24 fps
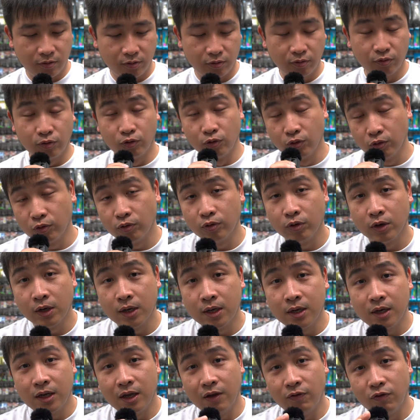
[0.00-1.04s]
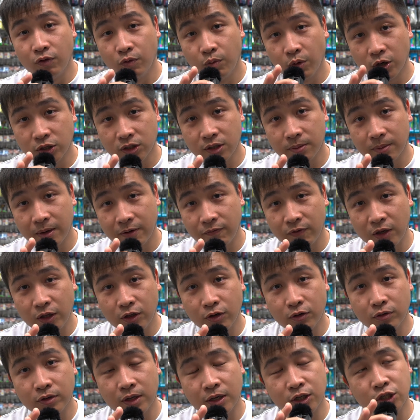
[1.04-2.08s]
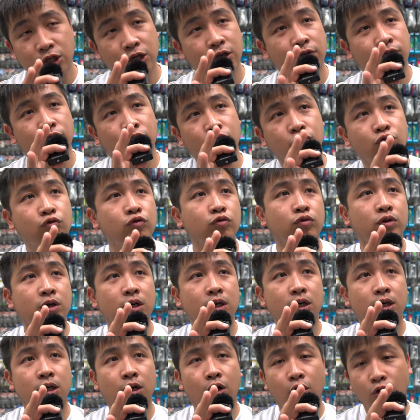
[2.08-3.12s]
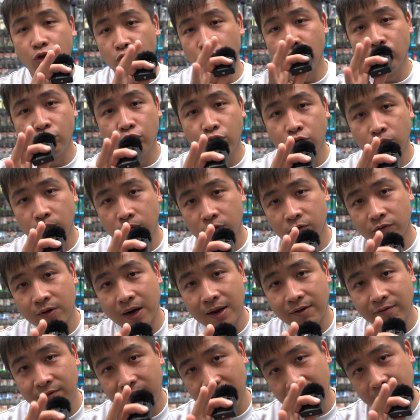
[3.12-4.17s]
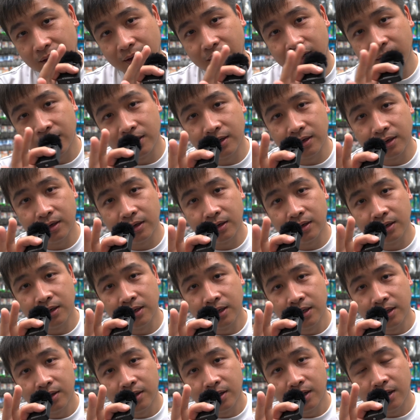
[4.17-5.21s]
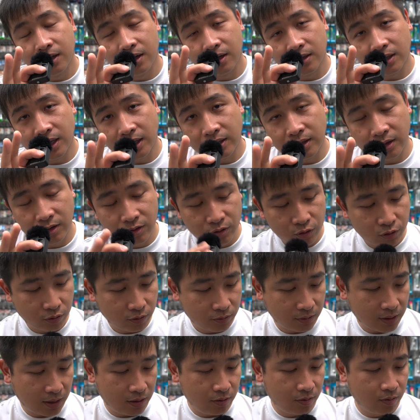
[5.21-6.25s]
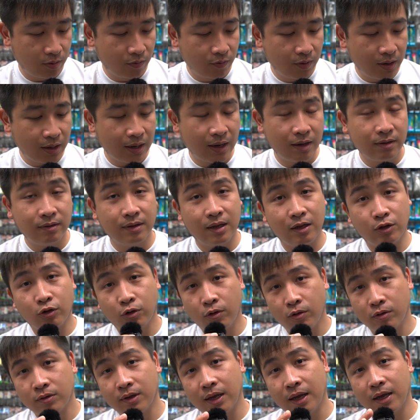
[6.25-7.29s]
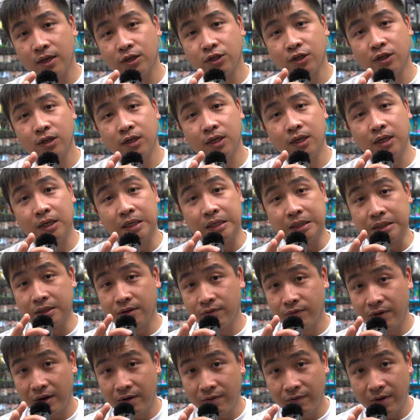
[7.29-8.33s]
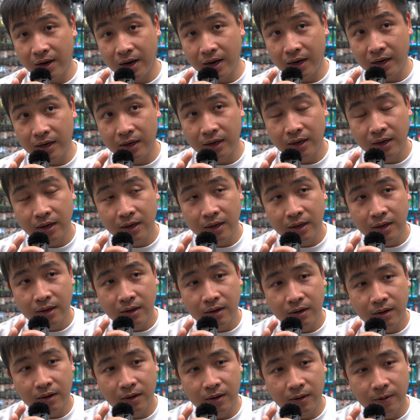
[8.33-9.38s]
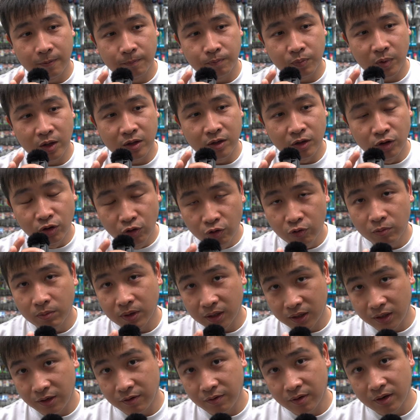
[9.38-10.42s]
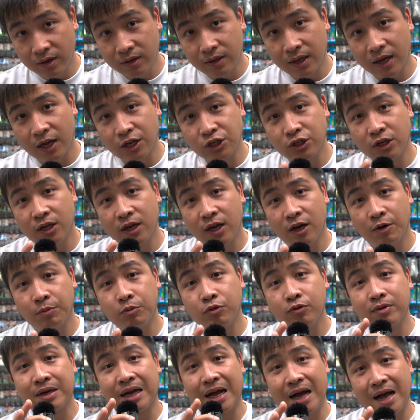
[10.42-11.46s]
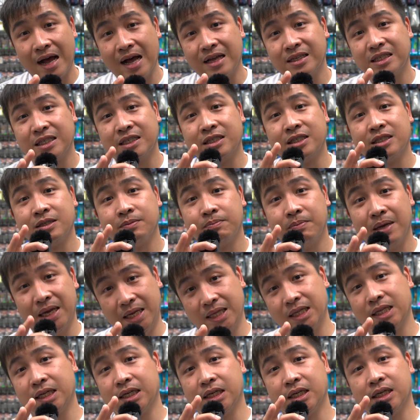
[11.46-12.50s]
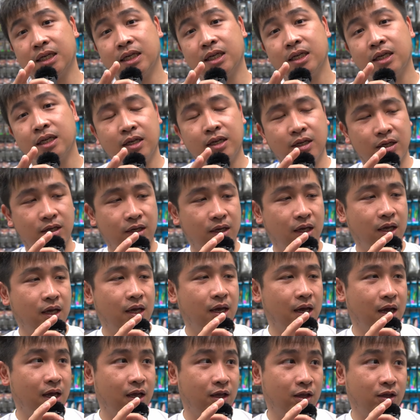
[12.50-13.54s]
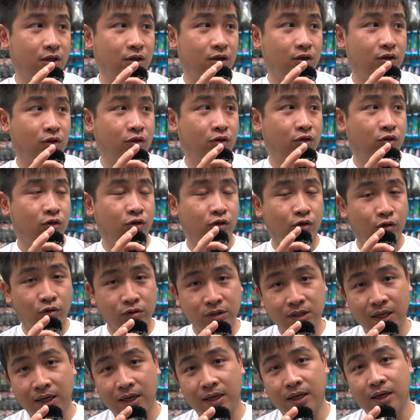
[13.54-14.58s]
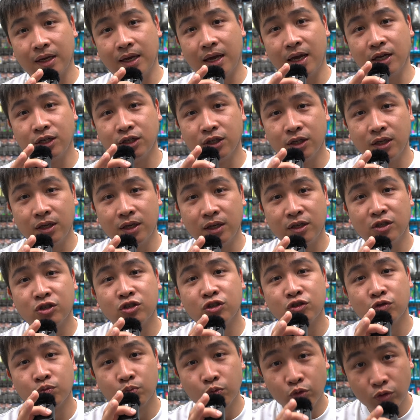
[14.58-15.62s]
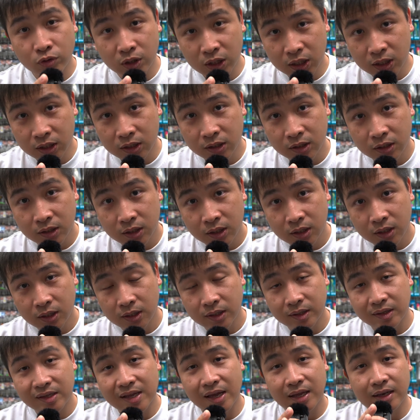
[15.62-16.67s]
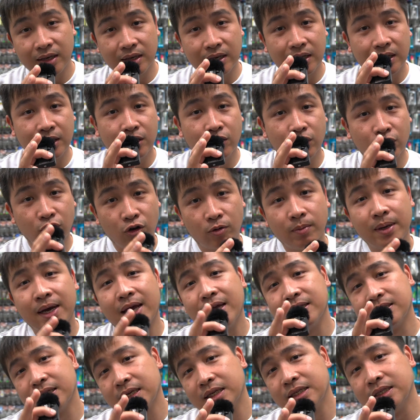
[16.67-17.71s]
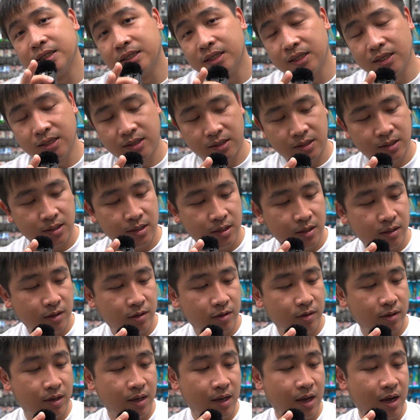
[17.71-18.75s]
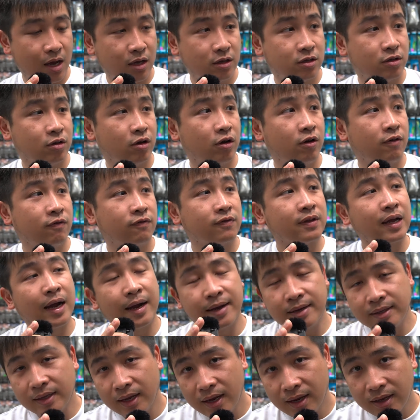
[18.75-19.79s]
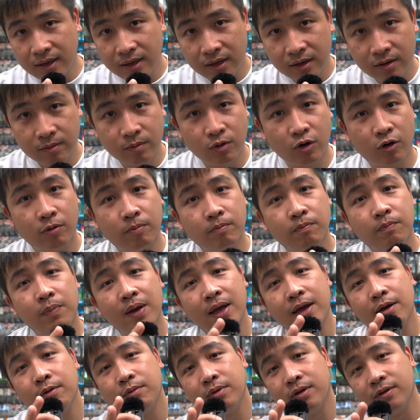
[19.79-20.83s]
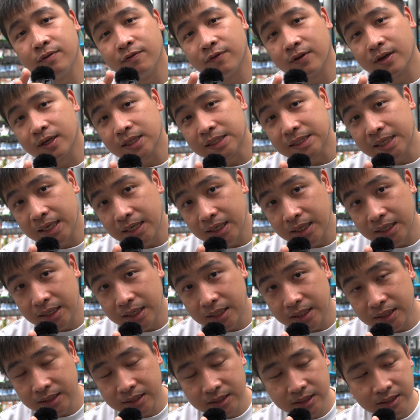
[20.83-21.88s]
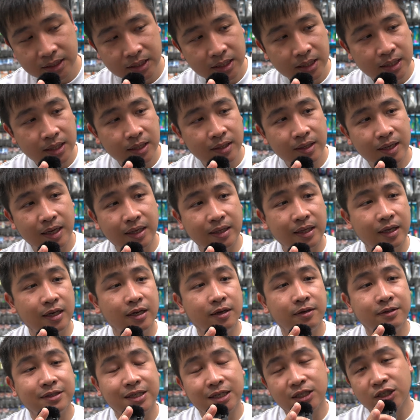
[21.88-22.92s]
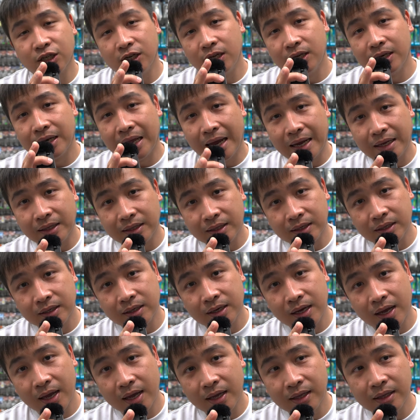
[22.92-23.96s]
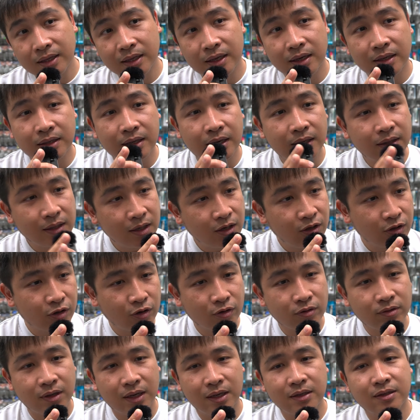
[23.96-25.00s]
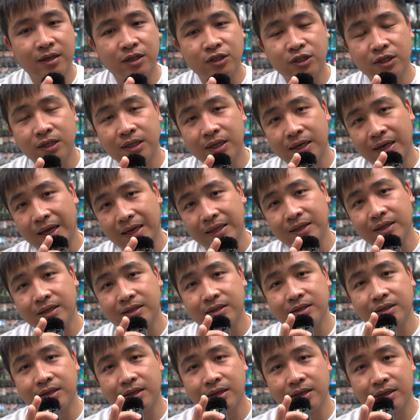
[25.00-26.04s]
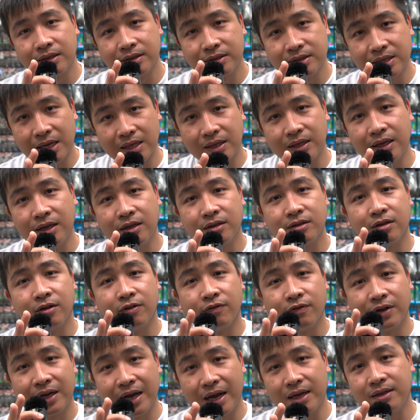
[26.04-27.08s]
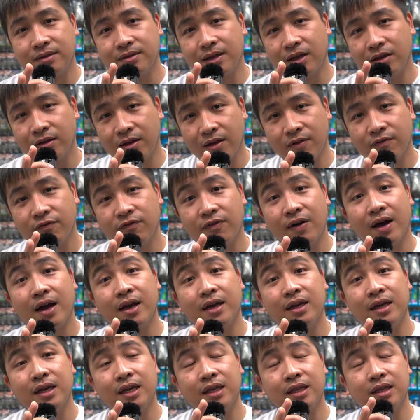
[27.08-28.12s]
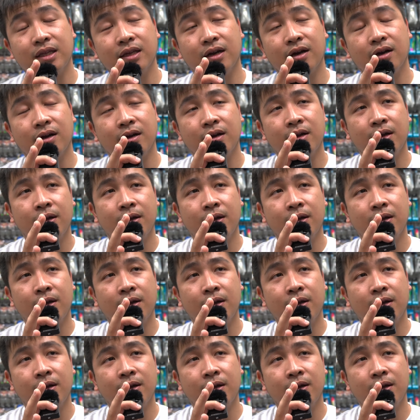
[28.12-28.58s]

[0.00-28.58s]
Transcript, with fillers: to you. If you watch some of my videos, actually, if you Google on YouTube, you write Red Tackle uh, Titanium Torzite, you will realize that Torzite actually is a very, very, um, it's a new material that actually help you cast better. Okay, and Torzite actually is smoother than the normal S I C. Okay, as of titanium compared with uh, stainless, titanium is actually lighter, and uh, Titanium Torzite is actually the lightest settings of guides that you can find in uh,